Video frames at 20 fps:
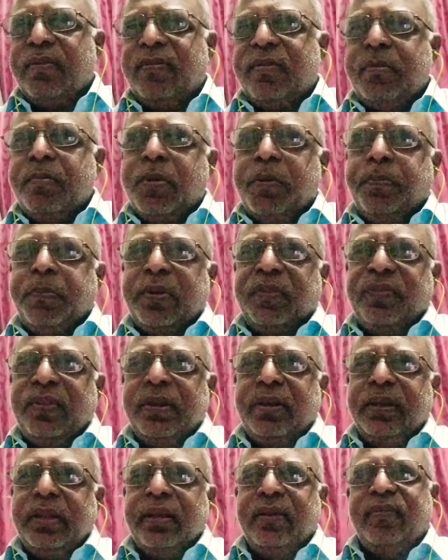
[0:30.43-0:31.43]
Second,
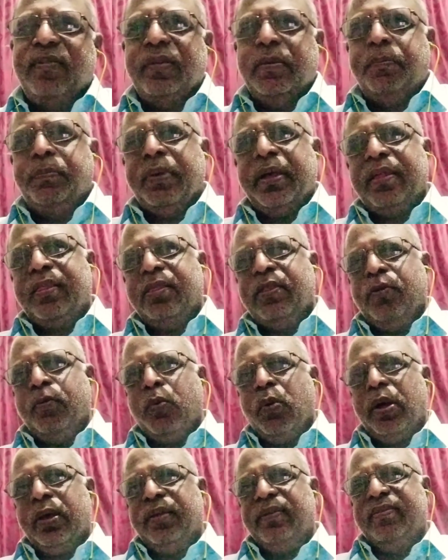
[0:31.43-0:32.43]
present tense in
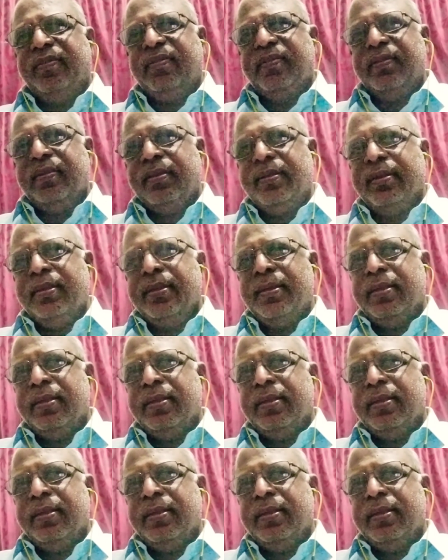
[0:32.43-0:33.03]
passive voice.